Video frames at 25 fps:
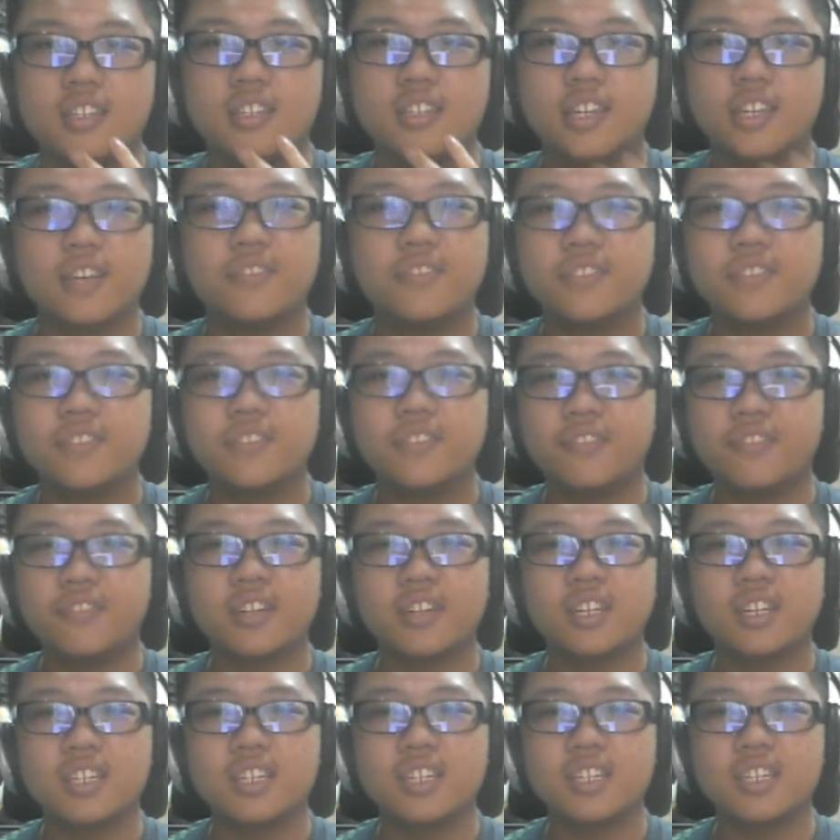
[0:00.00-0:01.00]
They've
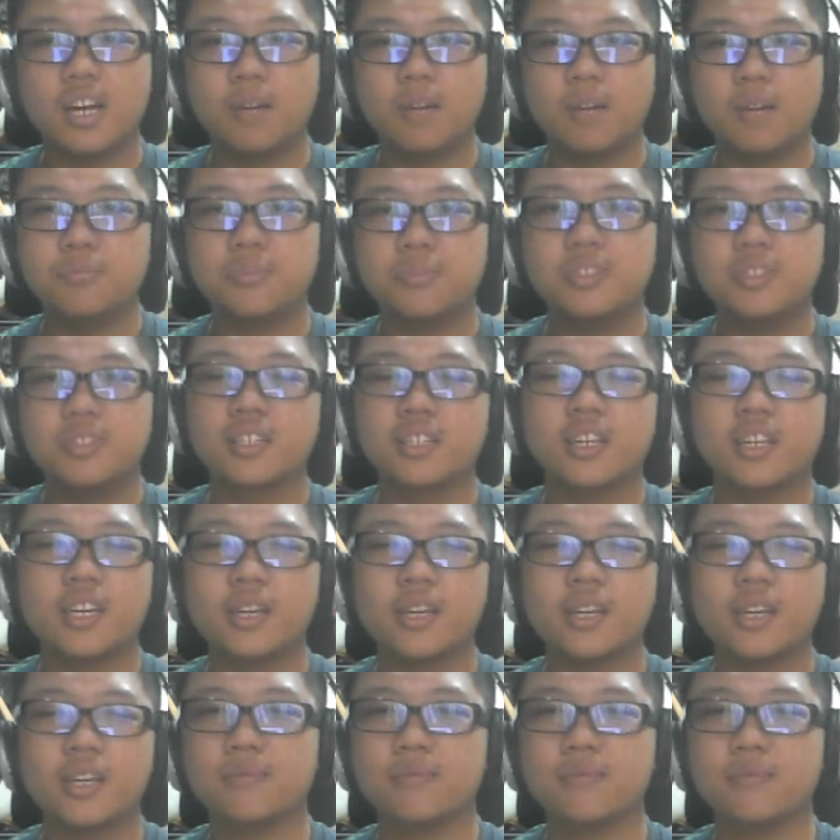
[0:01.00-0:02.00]
really upped the
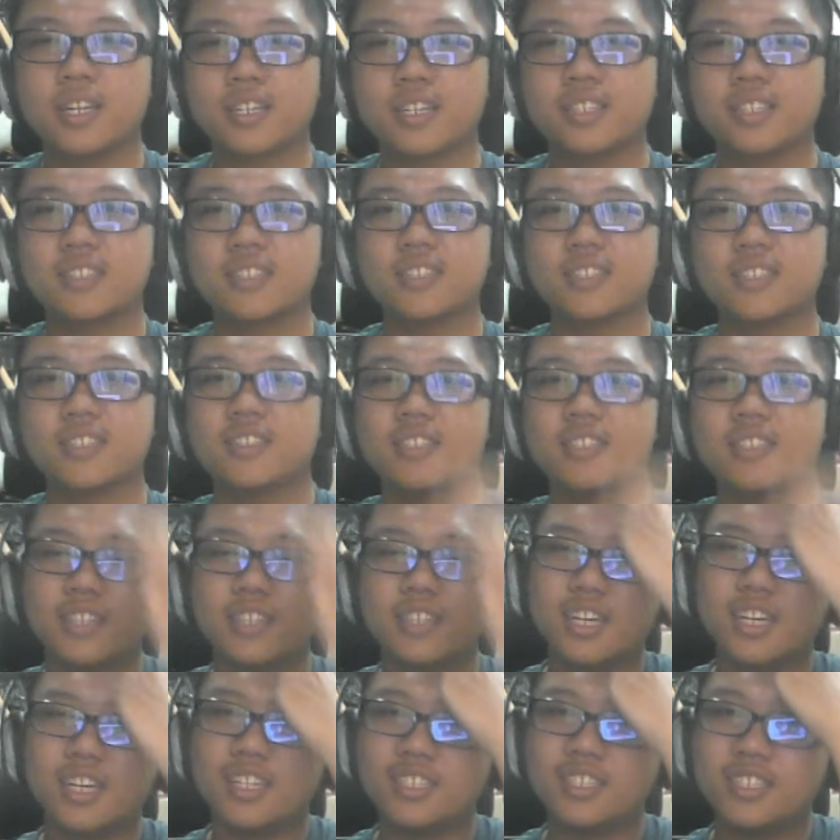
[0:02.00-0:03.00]
game. Like,
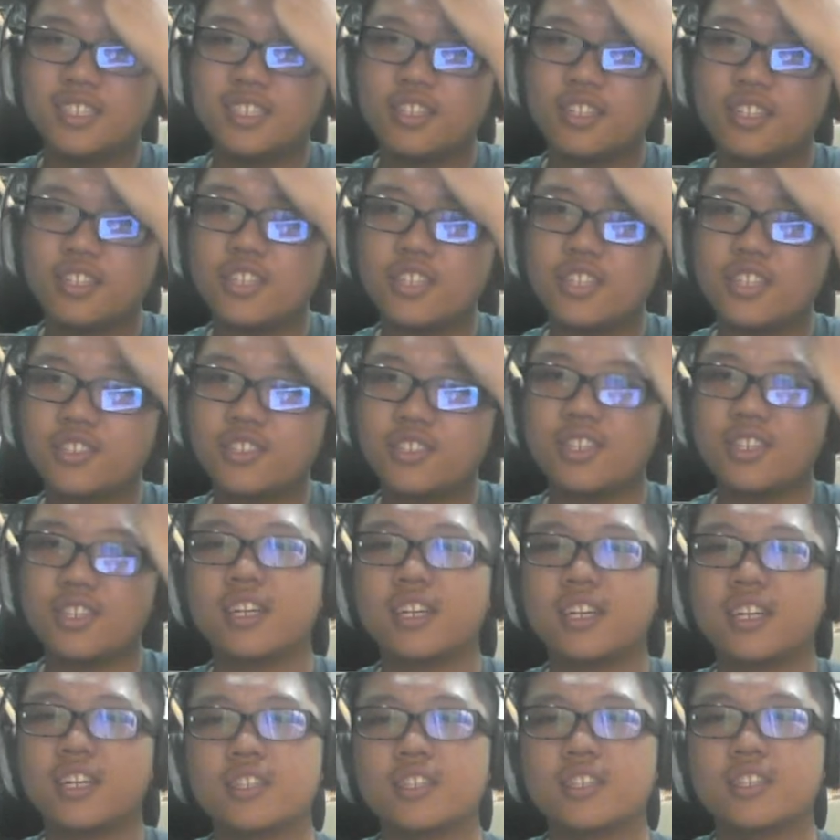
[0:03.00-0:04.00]
not to
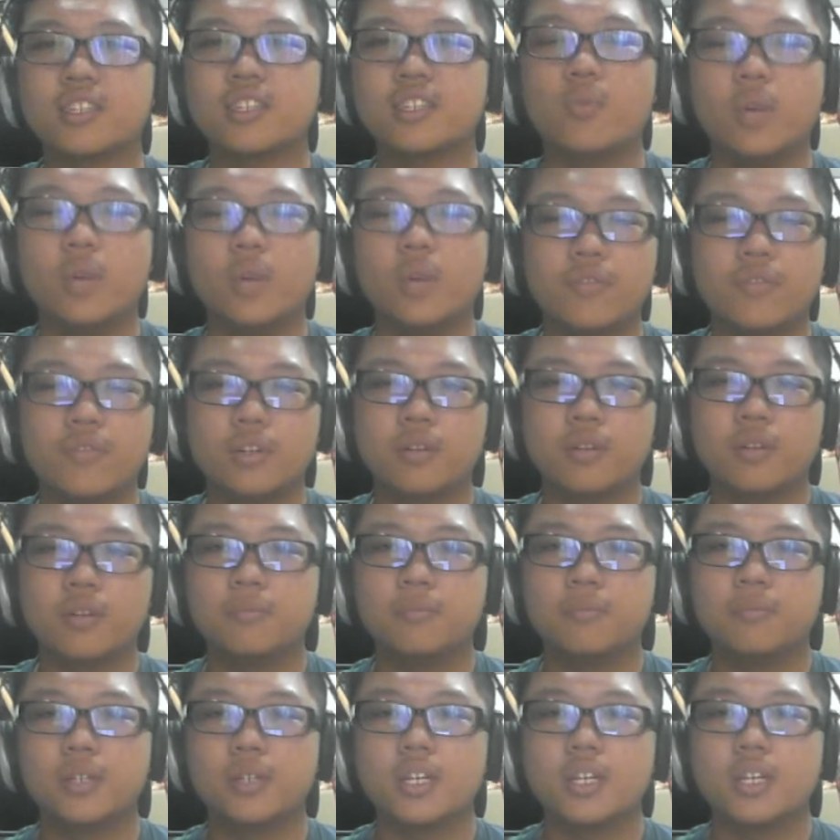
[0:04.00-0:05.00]
take anything away
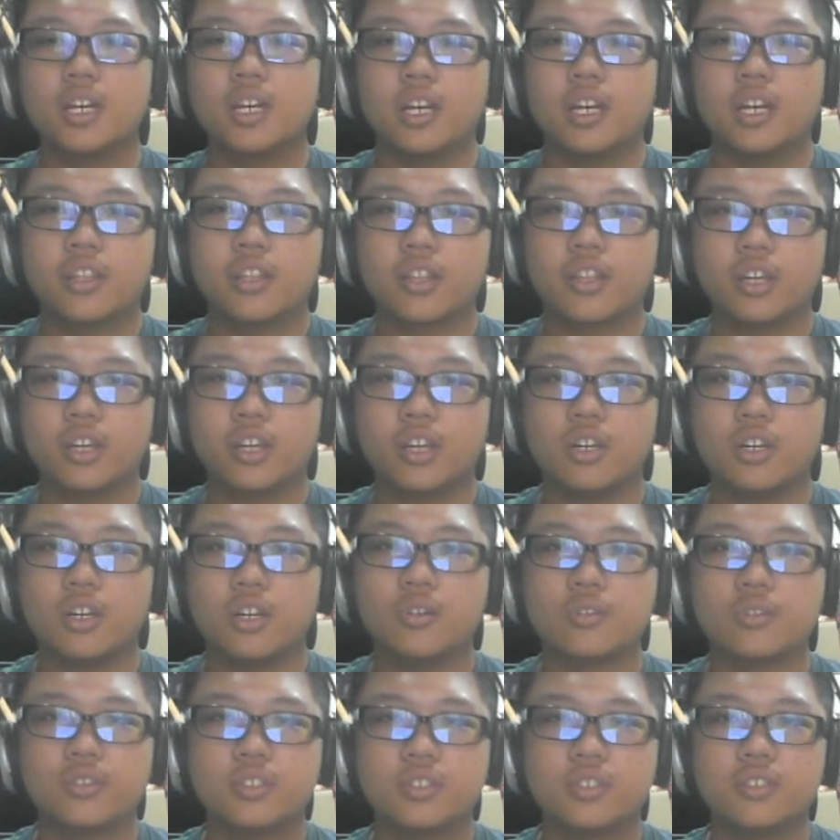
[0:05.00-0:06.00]
from the
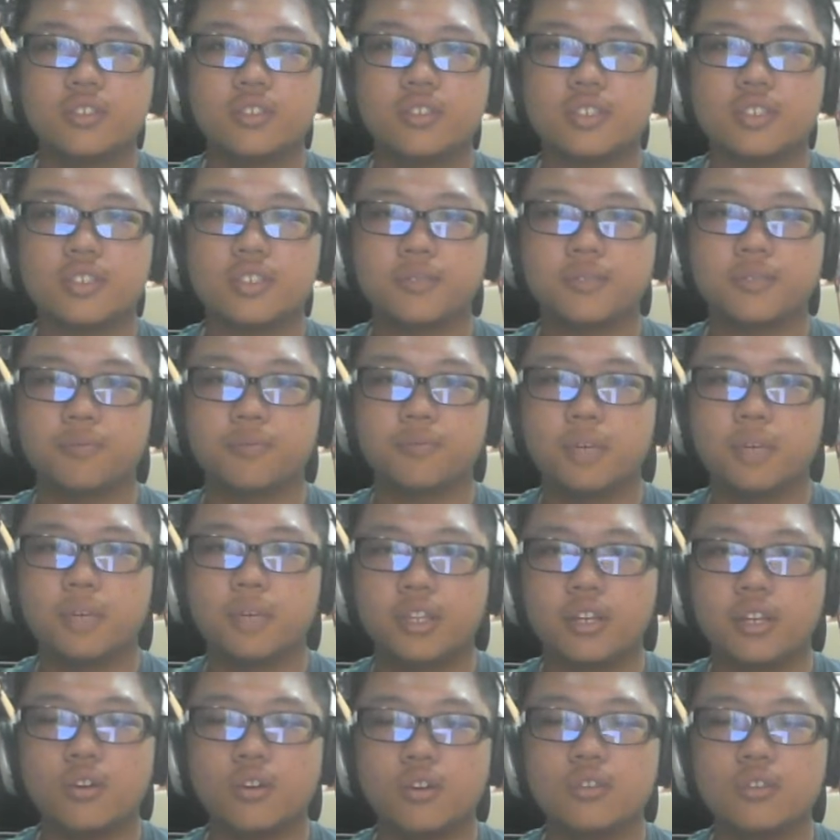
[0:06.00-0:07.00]
old series,
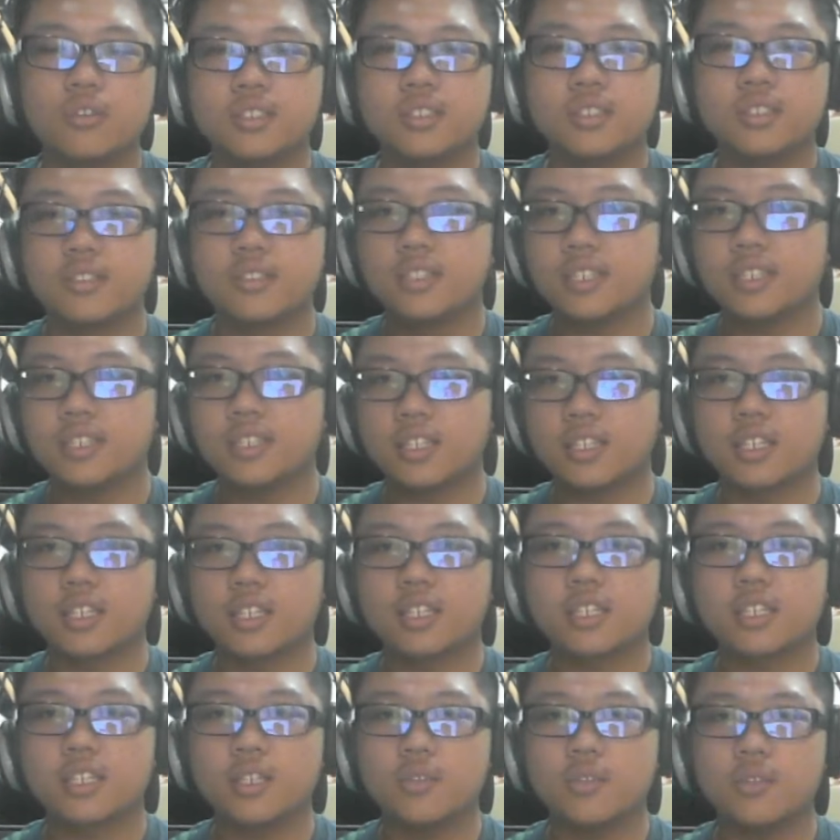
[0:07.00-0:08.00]
but the old series I
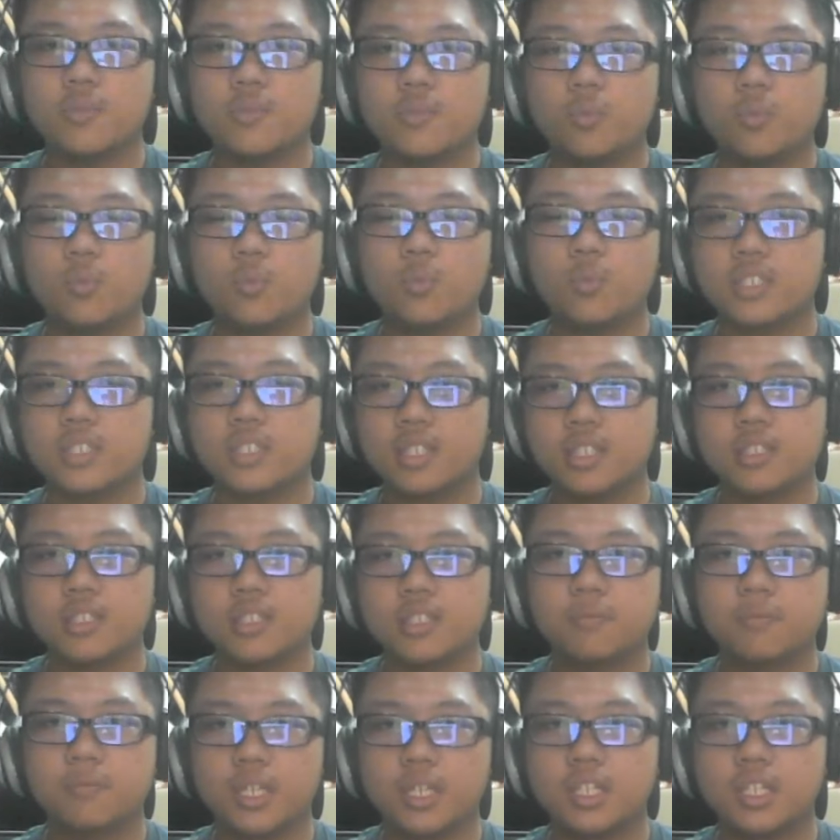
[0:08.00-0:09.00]
think was a little
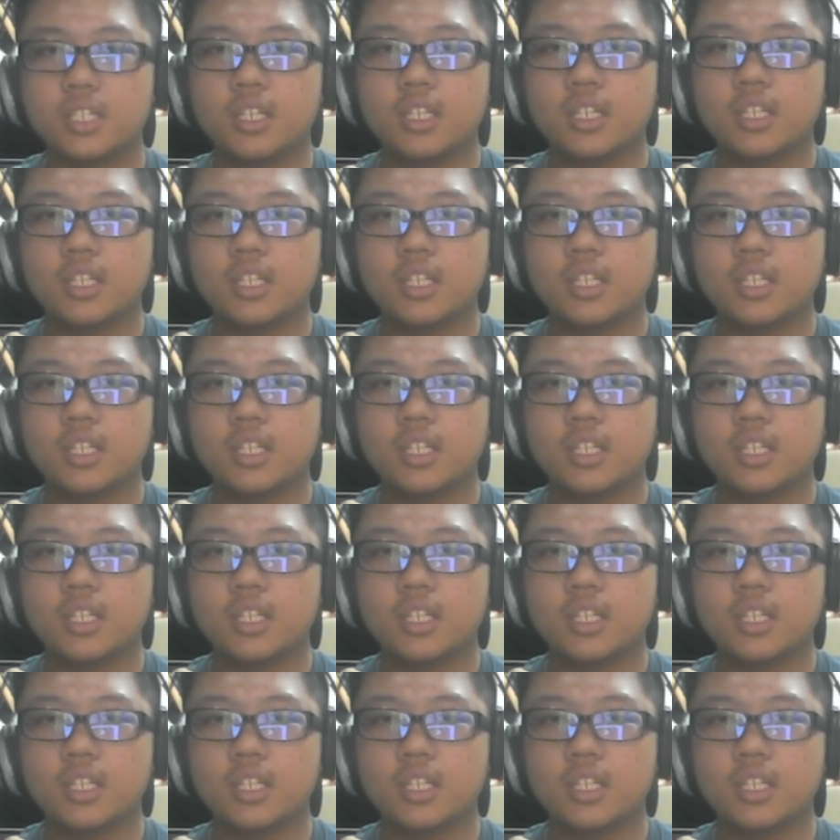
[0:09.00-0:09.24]
bit